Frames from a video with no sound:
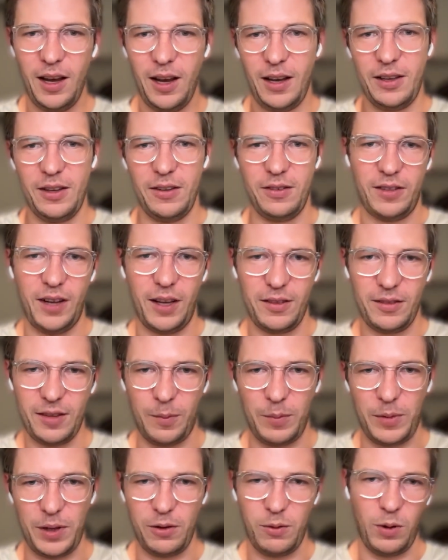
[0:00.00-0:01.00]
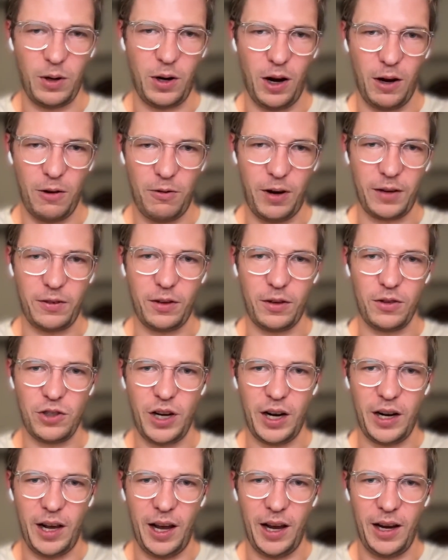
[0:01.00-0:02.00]
you send something to a contract on
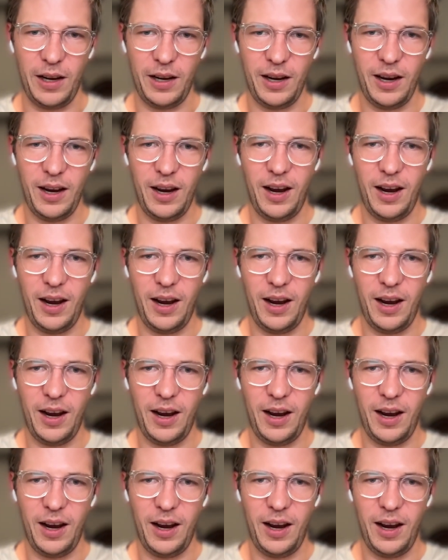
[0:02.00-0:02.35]
chain A,